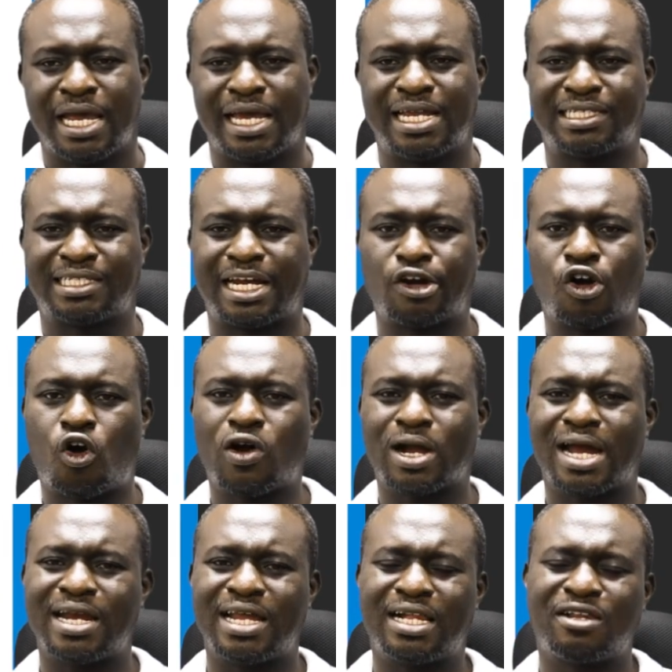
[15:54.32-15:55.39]
It is an
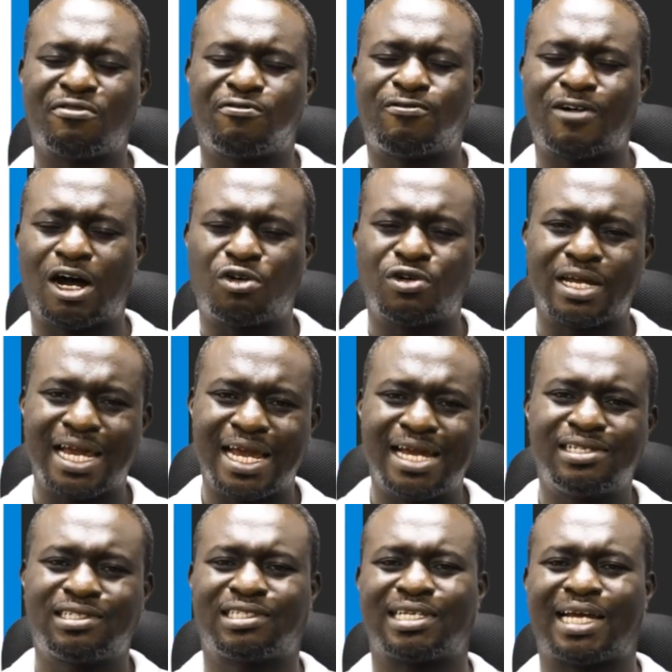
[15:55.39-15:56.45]
organelle found
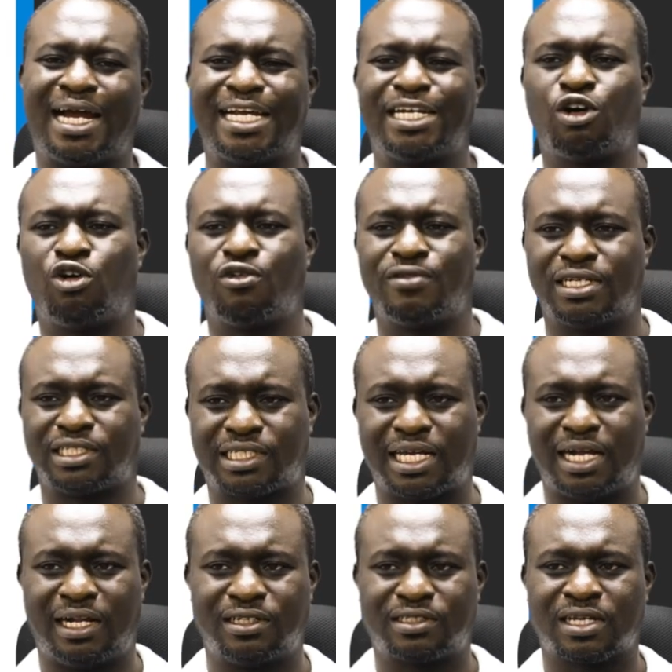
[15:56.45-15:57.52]
inside of the
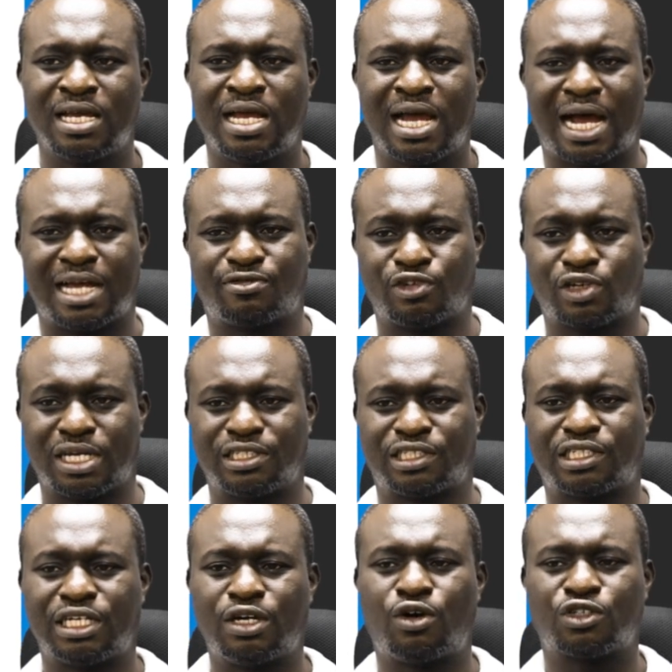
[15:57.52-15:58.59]
cells. As you can
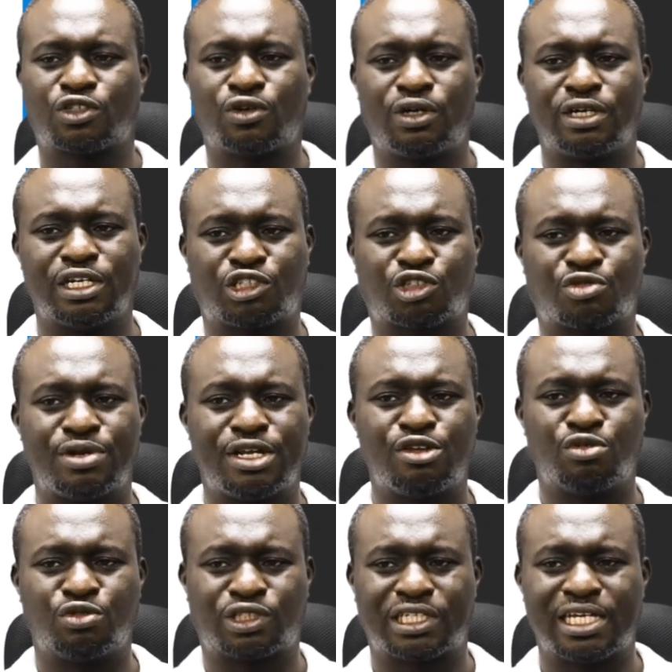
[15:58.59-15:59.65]
see also on the screen,
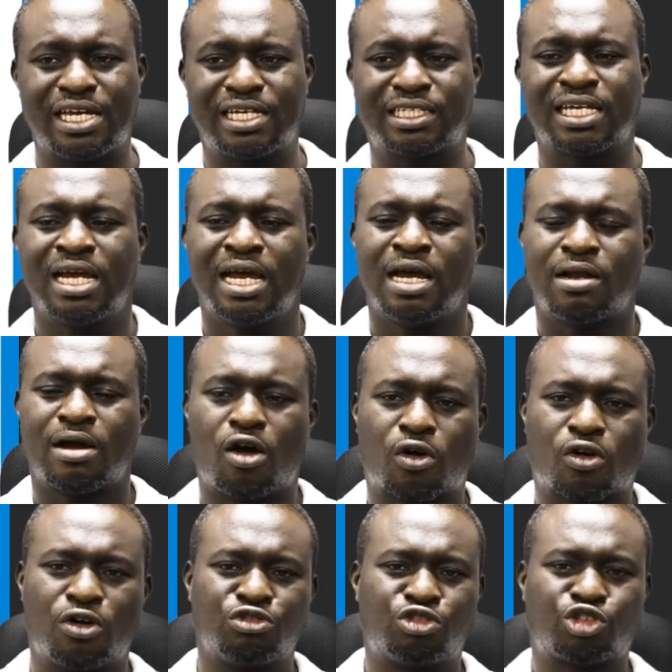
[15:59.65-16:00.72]
you'll see it,
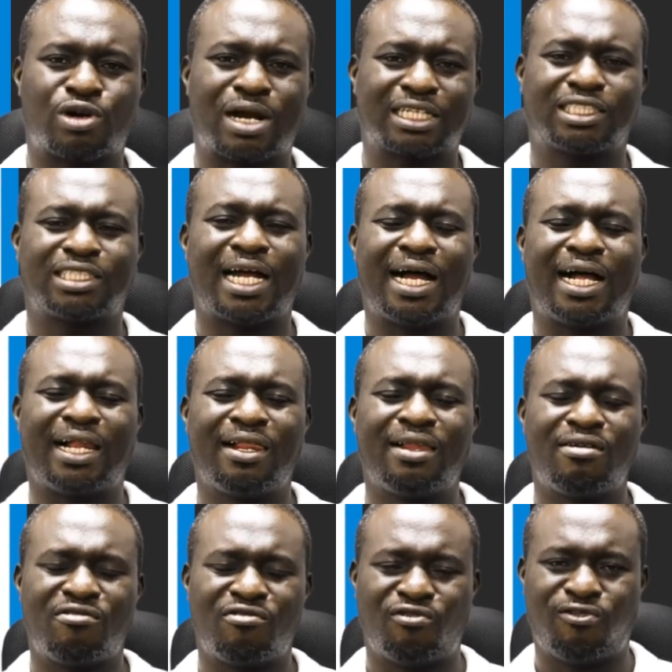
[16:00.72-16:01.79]
contractile